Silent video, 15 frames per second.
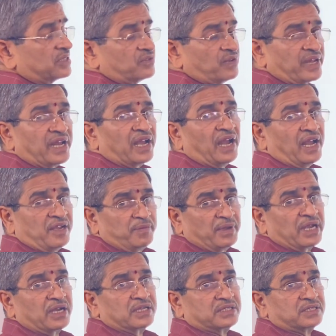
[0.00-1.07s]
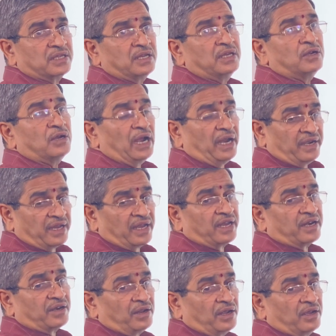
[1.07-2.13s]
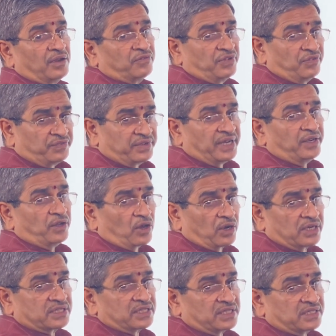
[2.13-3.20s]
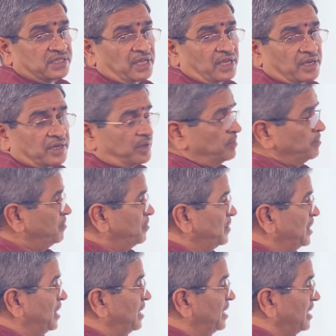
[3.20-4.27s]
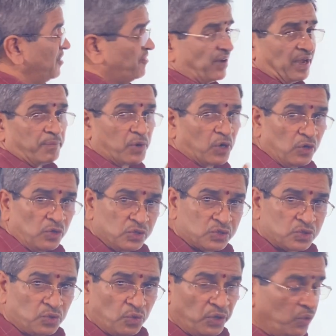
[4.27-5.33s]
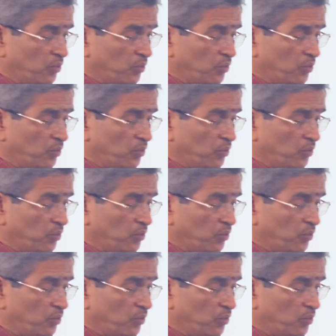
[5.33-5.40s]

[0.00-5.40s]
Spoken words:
is very high because entire $50 is here. If I produce 2